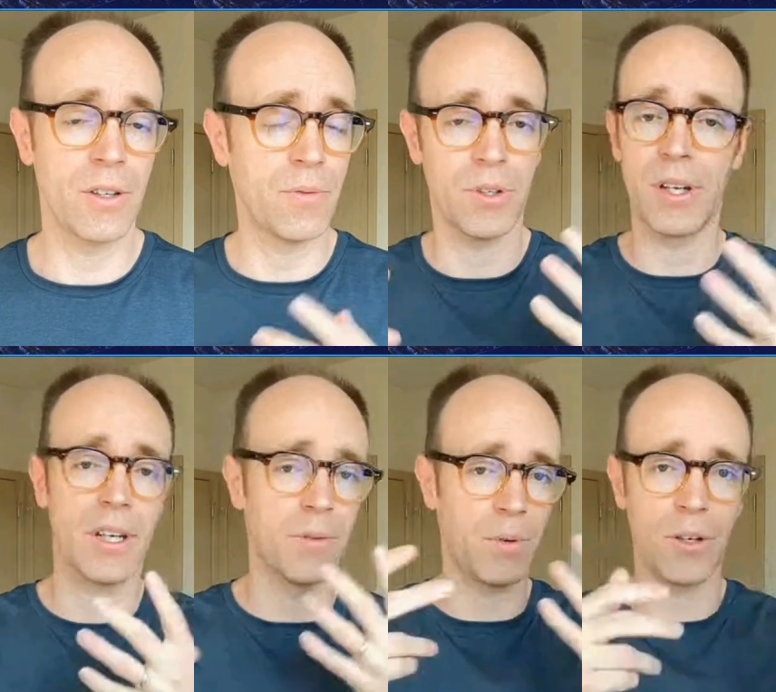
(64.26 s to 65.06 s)
if we're
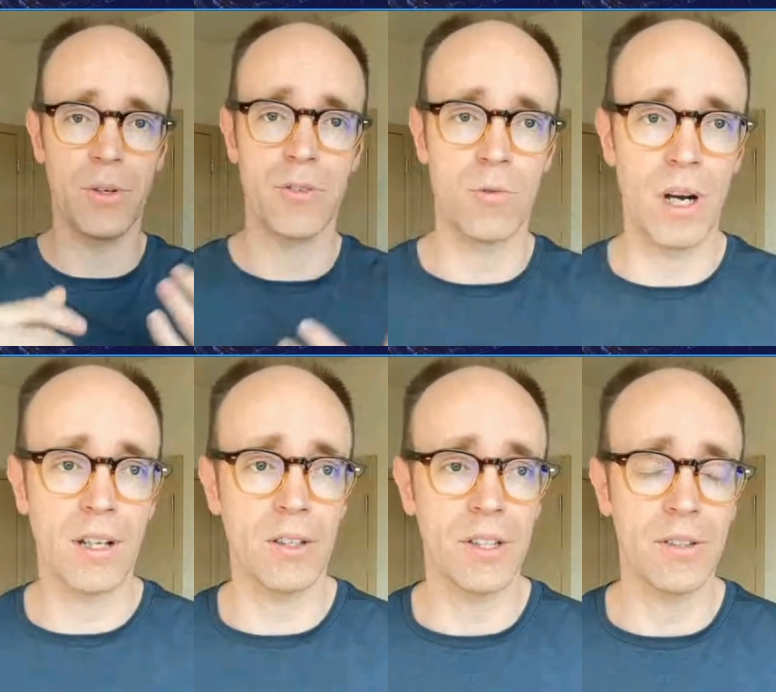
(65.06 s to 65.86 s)
again we're going
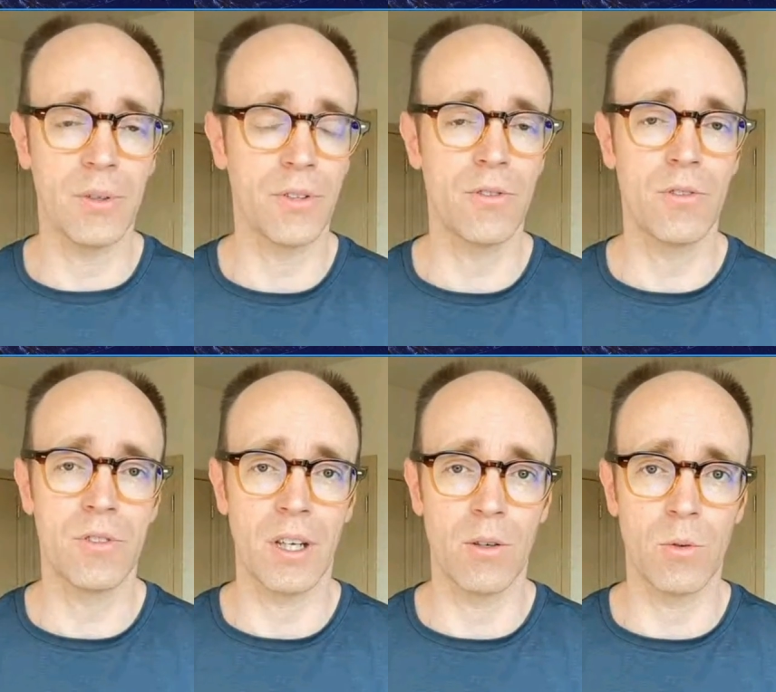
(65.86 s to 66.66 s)
directly with
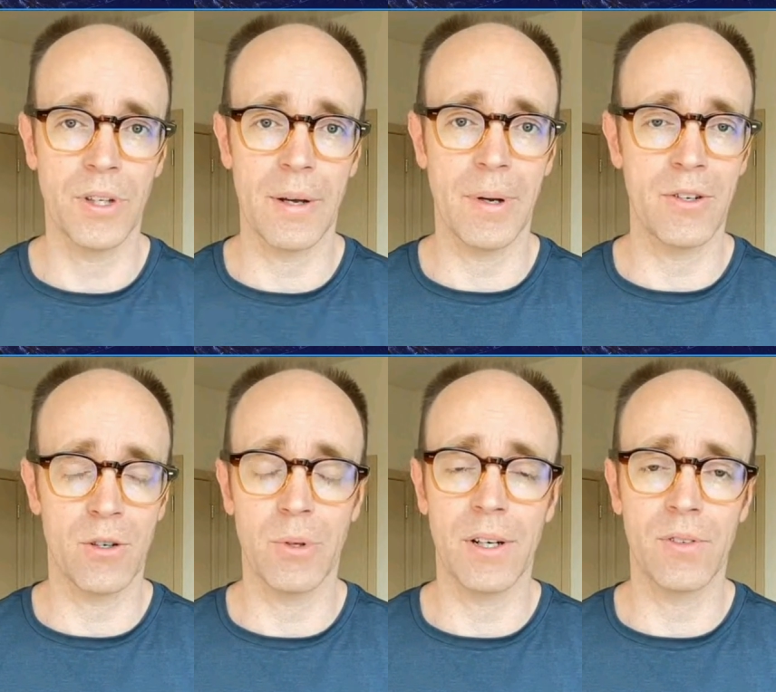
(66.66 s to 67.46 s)
say Google Tag Manager or
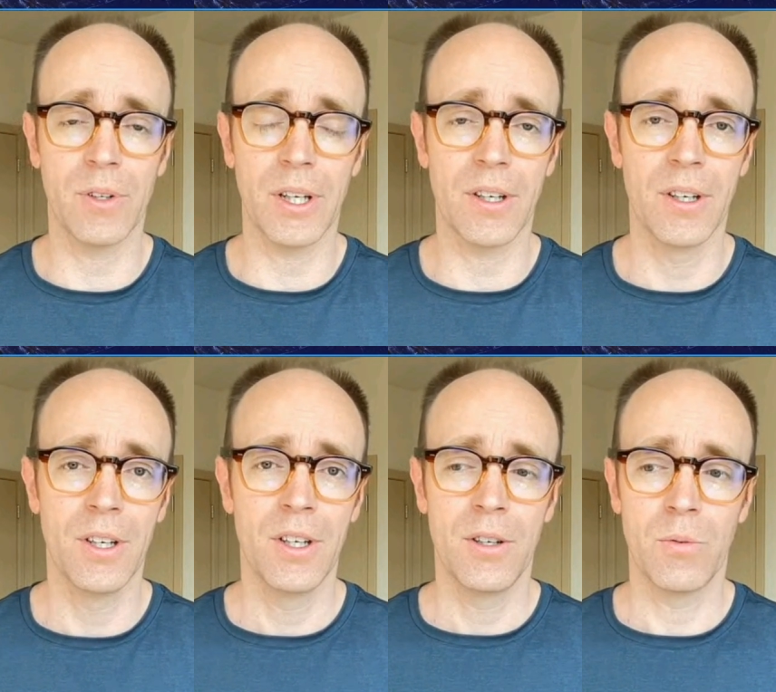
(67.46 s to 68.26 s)
whatever. Like
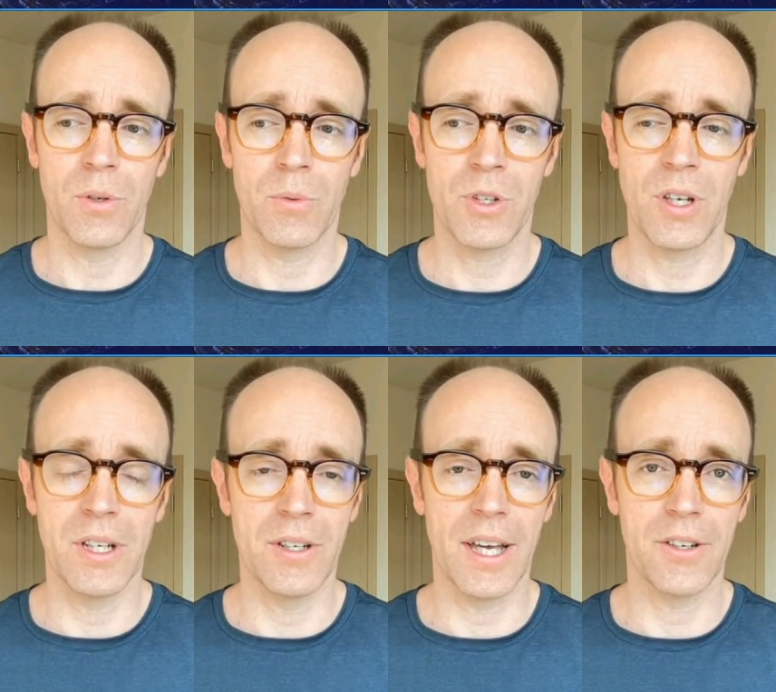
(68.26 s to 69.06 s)
we're, we're
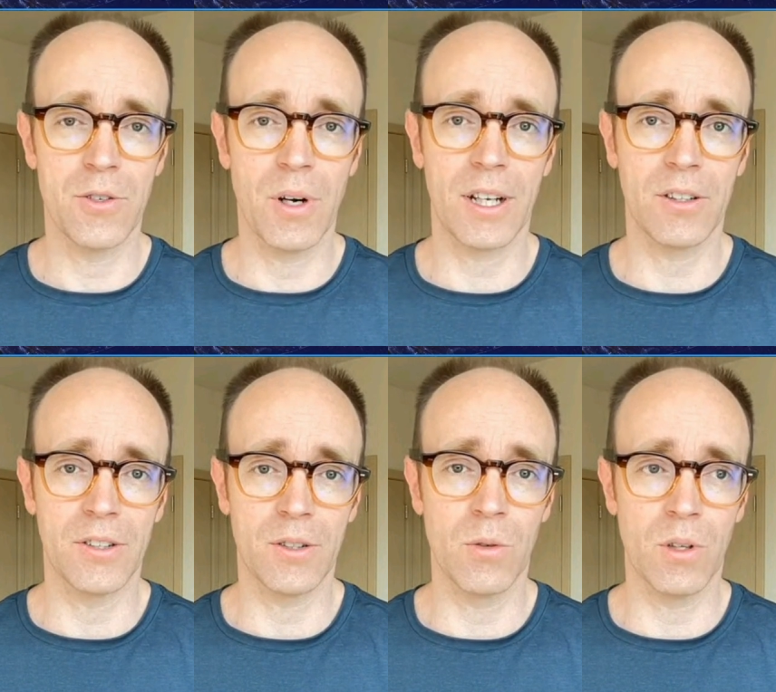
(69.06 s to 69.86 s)
sending data directly
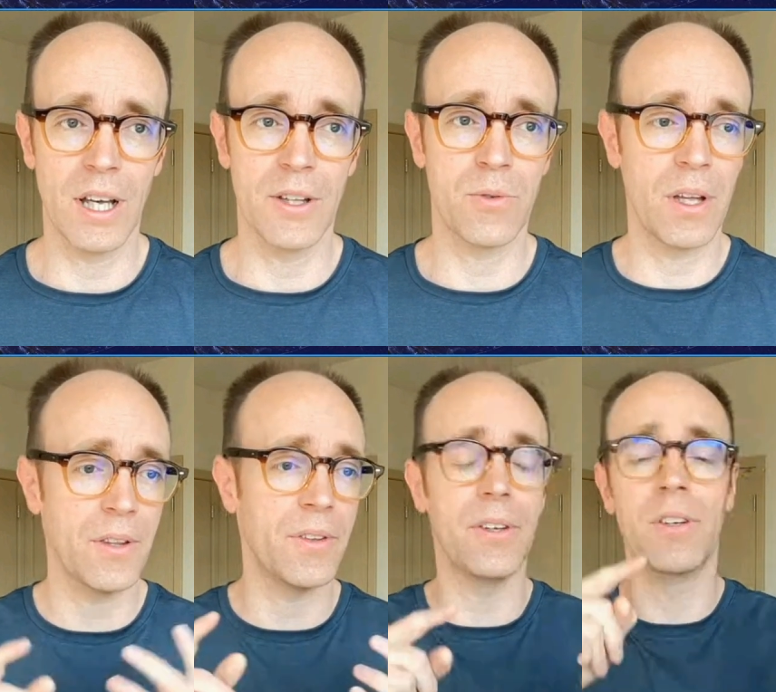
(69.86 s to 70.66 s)
into Google Ads rather
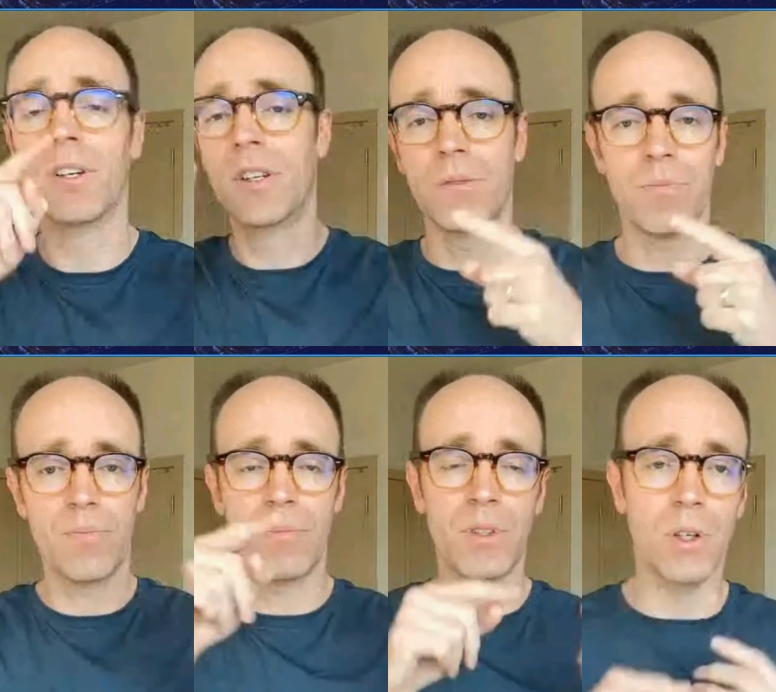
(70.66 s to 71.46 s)
than
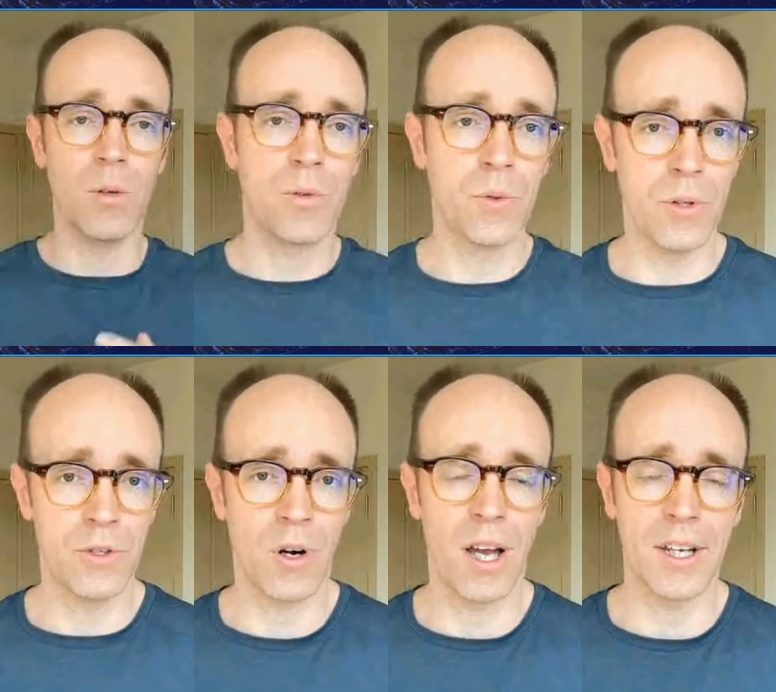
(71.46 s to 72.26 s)
you know through the
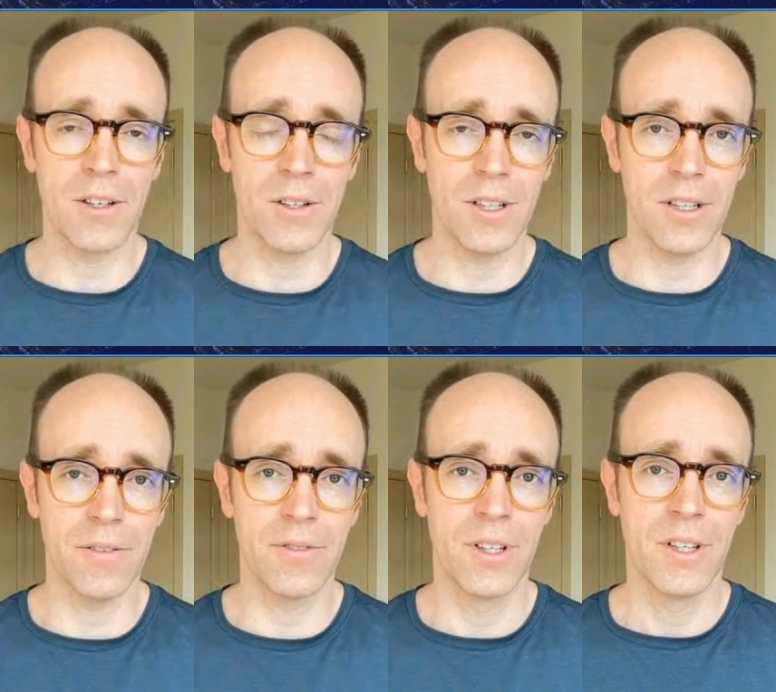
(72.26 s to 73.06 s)
triangle of